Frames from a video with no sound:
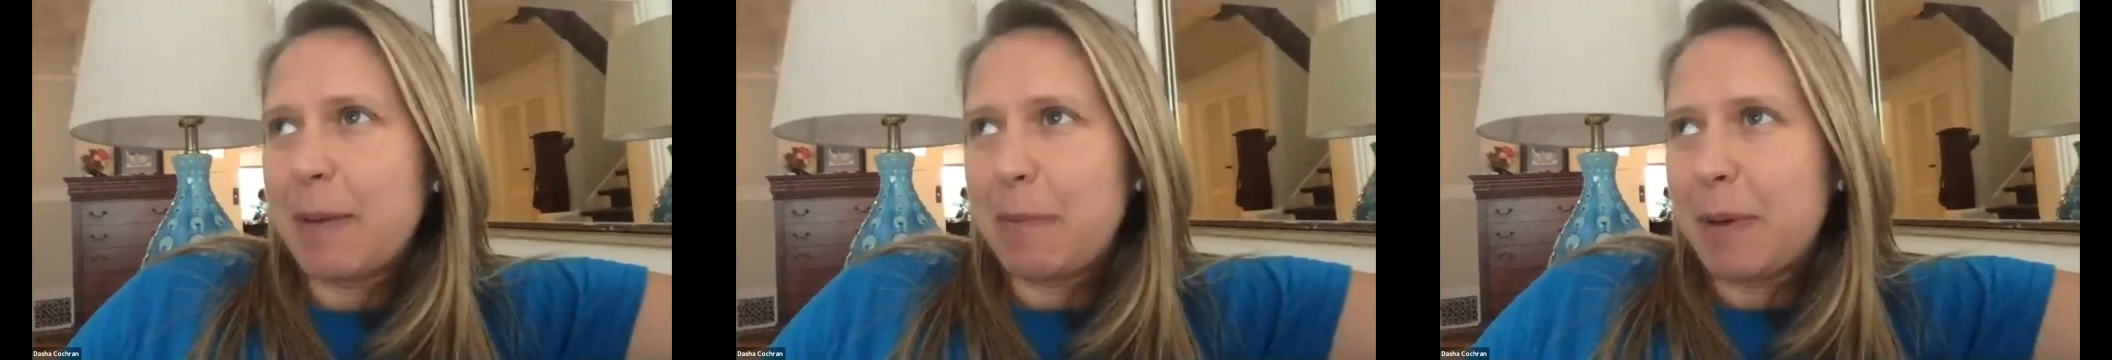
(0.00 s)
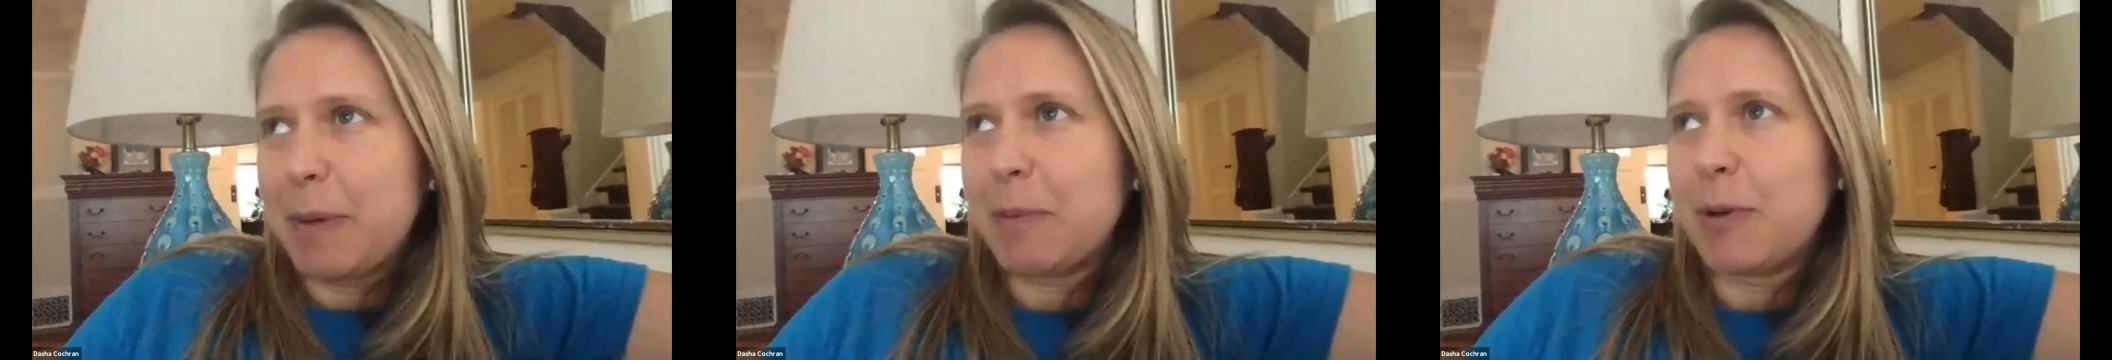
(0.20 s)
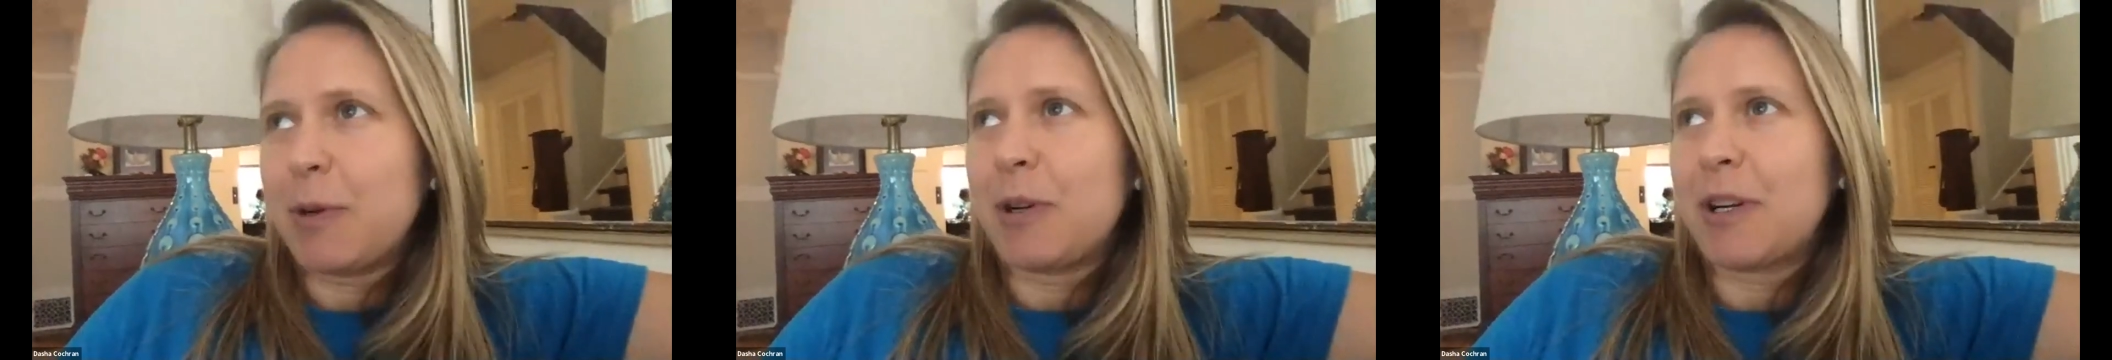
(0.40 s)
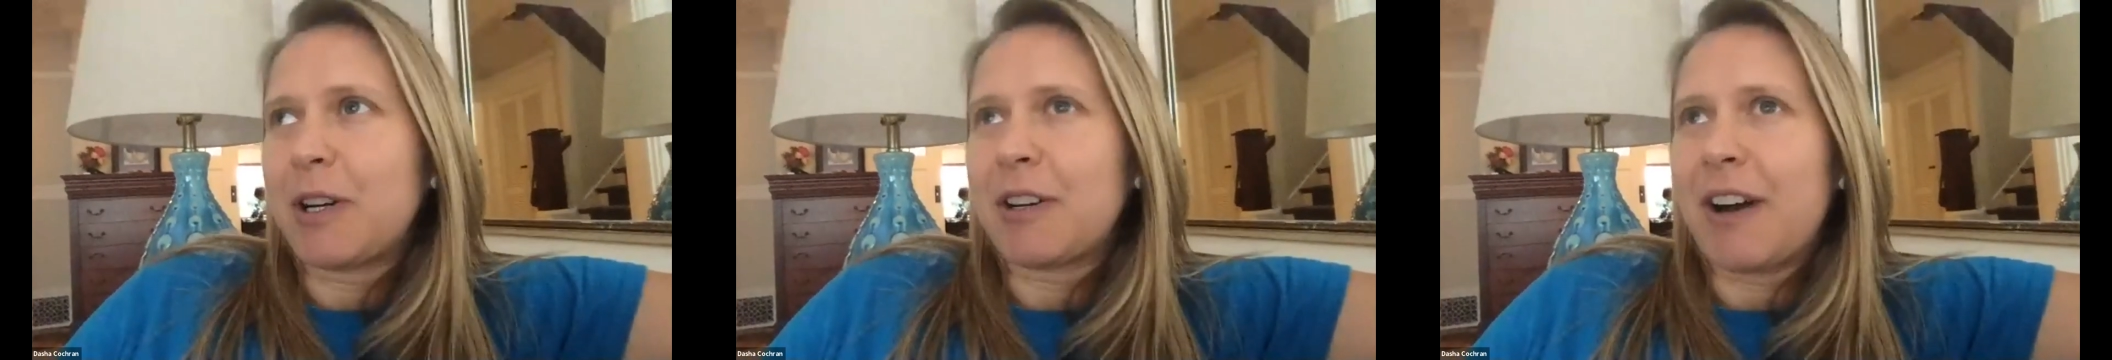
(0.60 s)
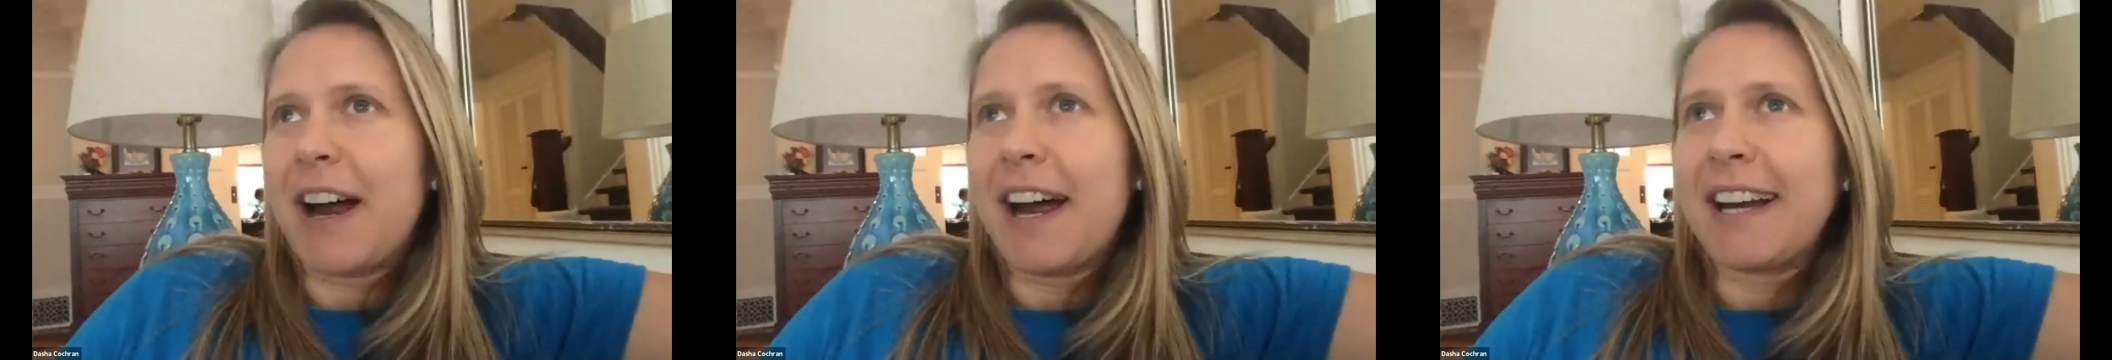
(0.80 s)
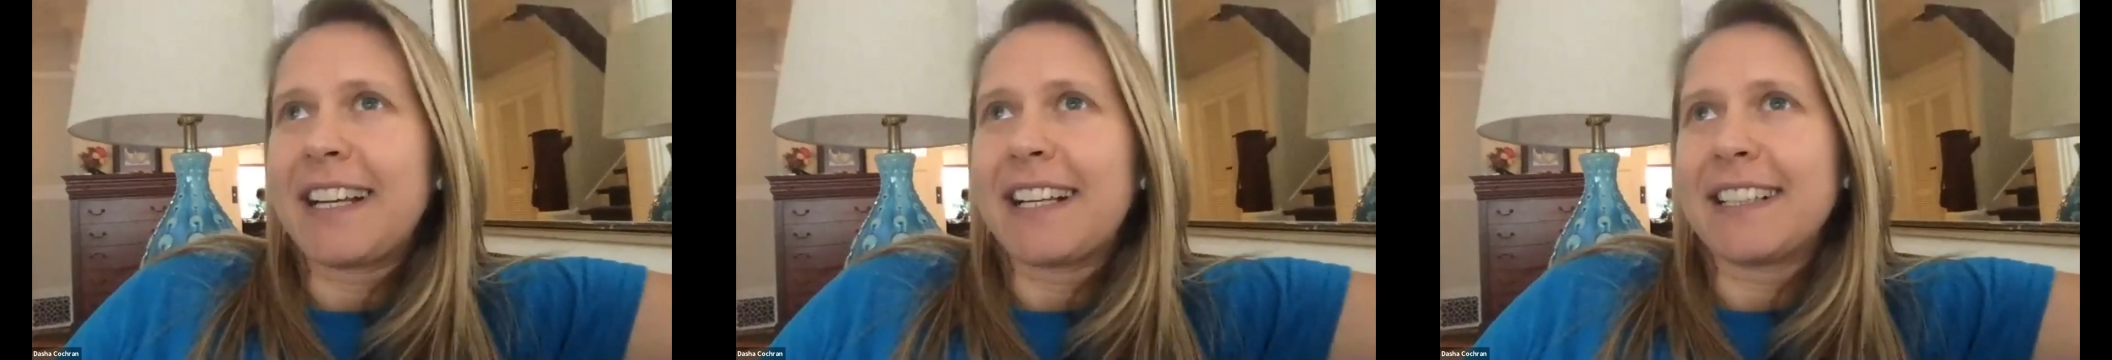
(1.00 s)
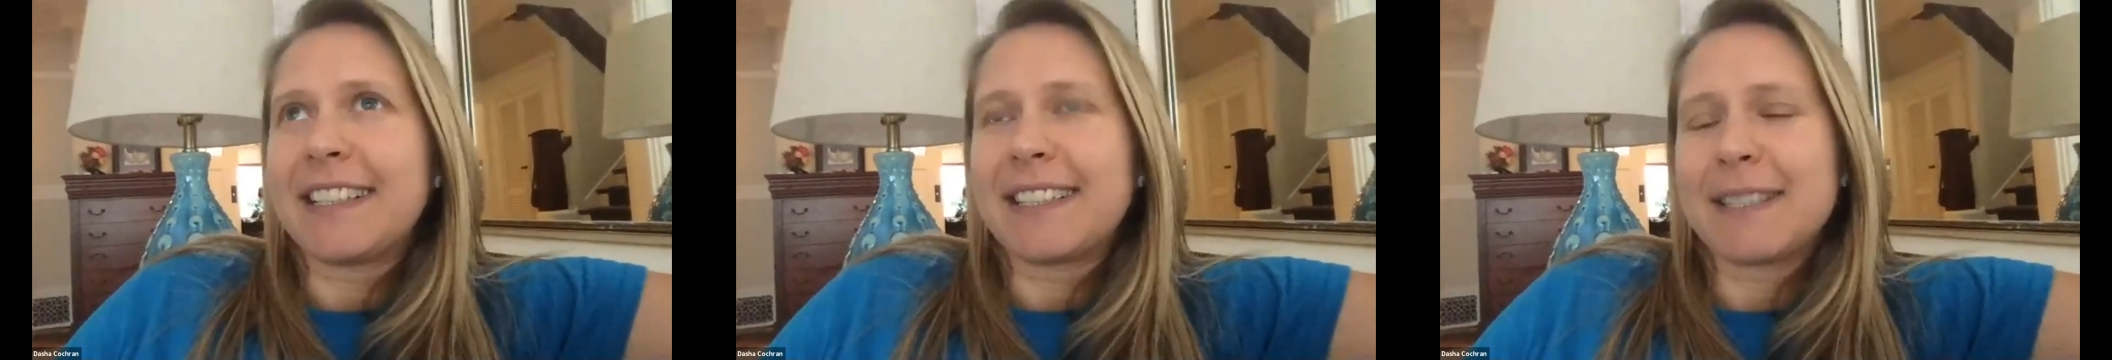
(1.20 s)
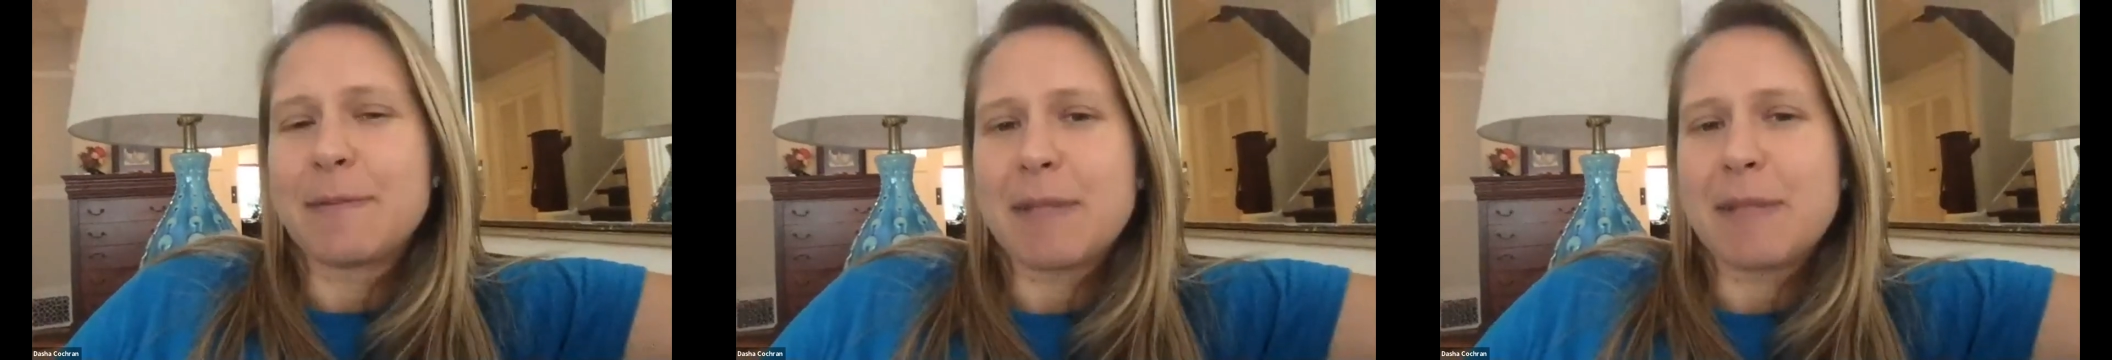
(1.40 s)
people who are crying kind of
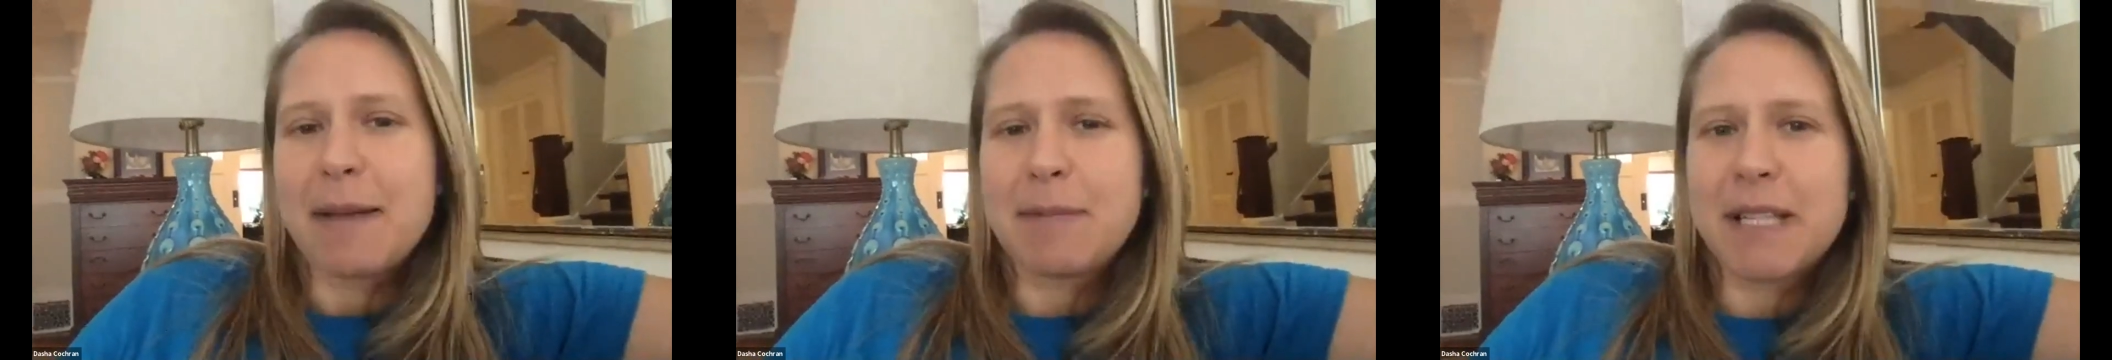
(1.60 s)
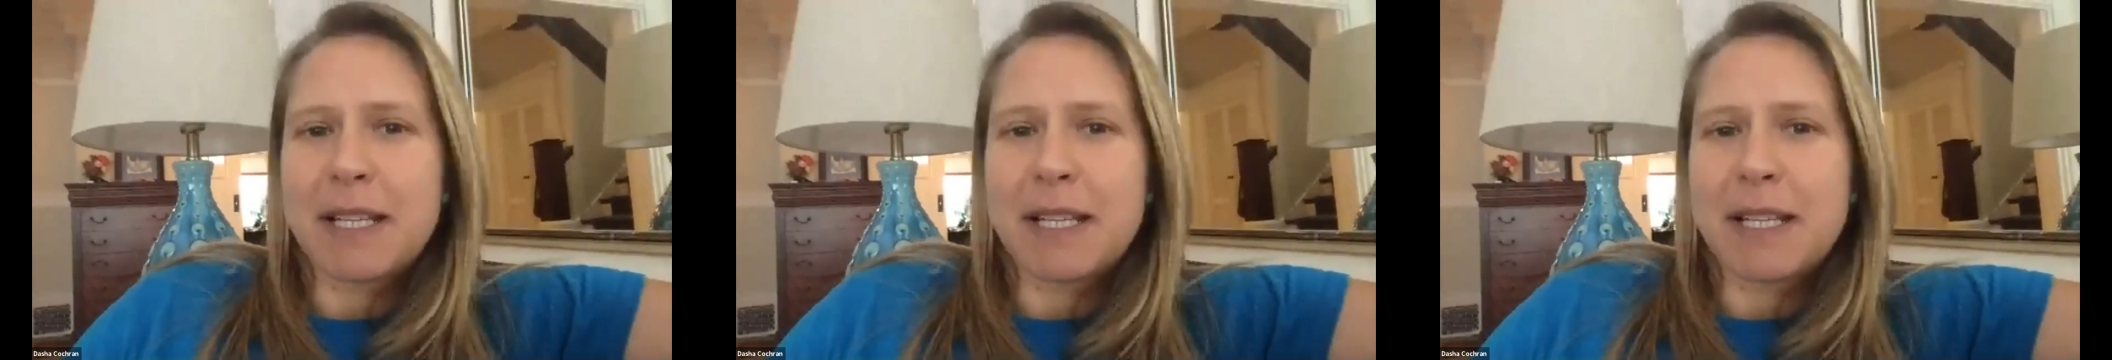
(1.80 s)
sometimes